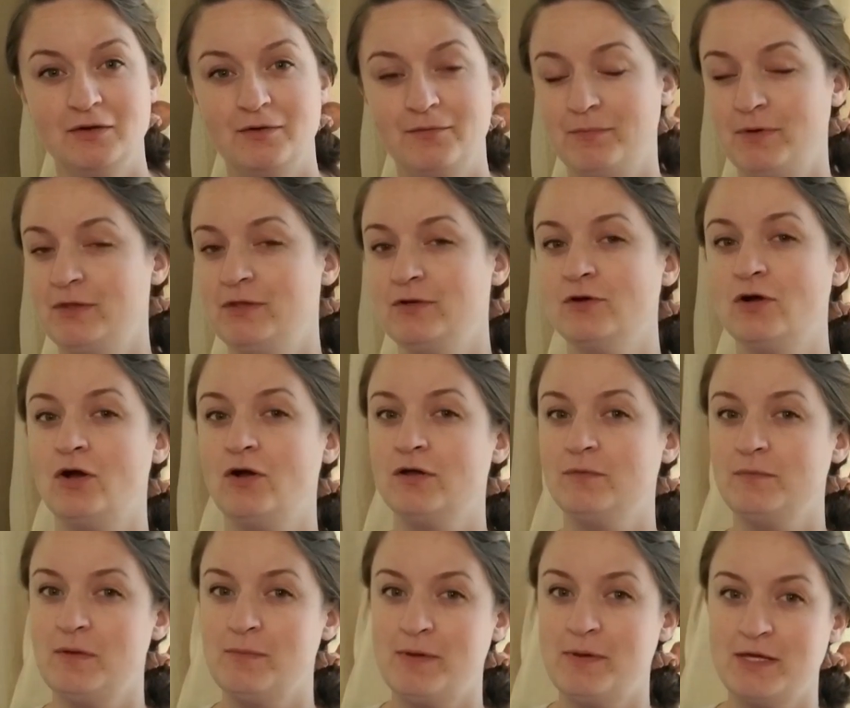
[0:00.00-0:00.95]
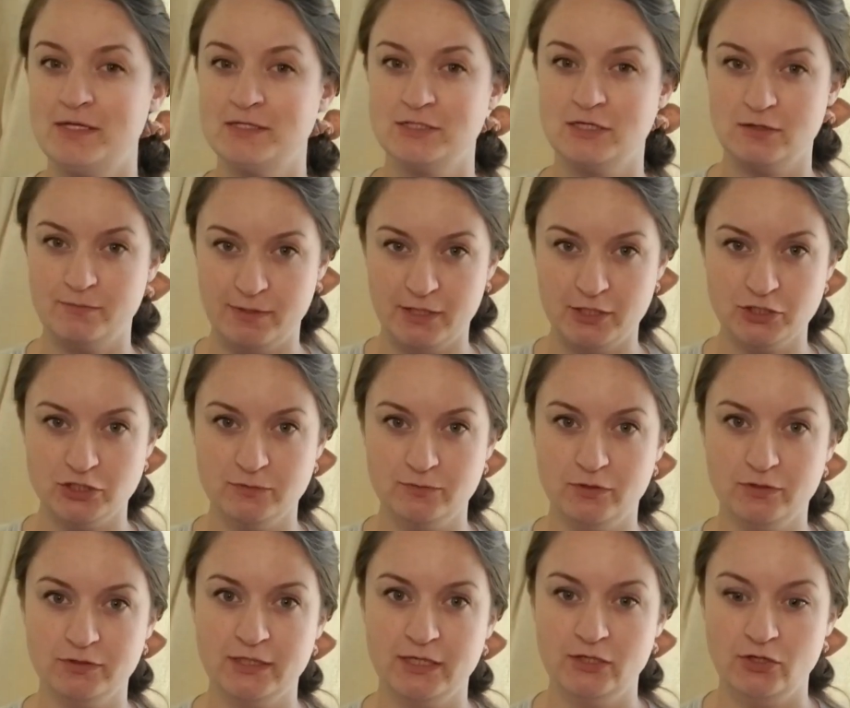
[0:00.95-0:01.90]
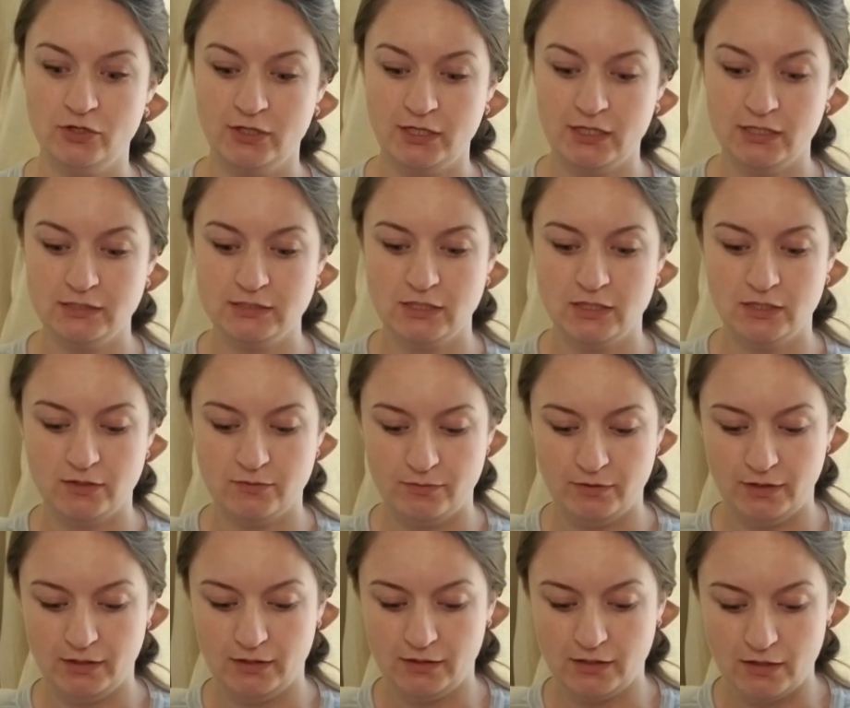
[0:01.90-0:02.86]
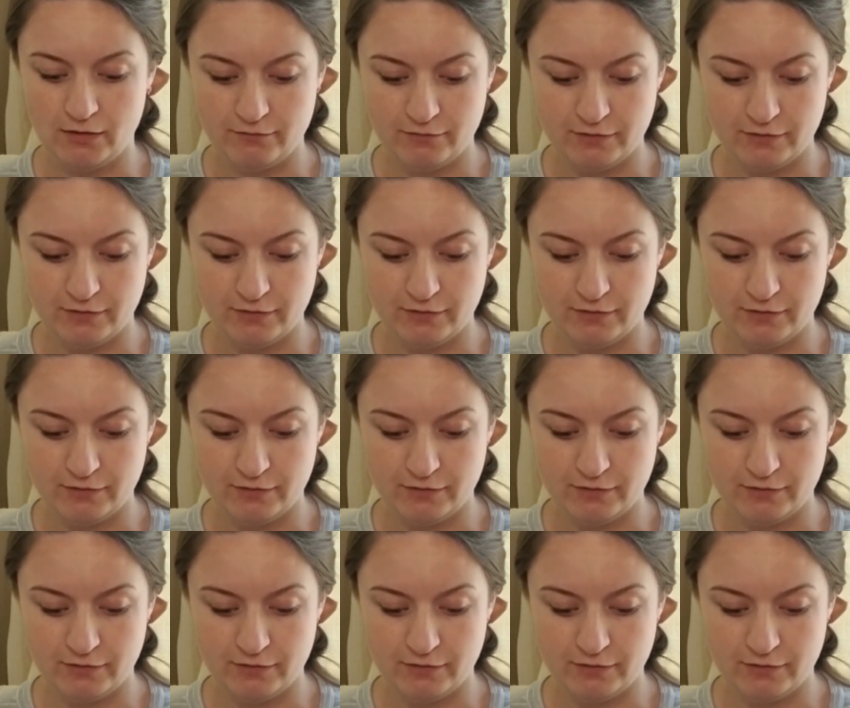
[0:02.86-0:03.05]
but they're all going to be based on a picture book that your kid's going to really love.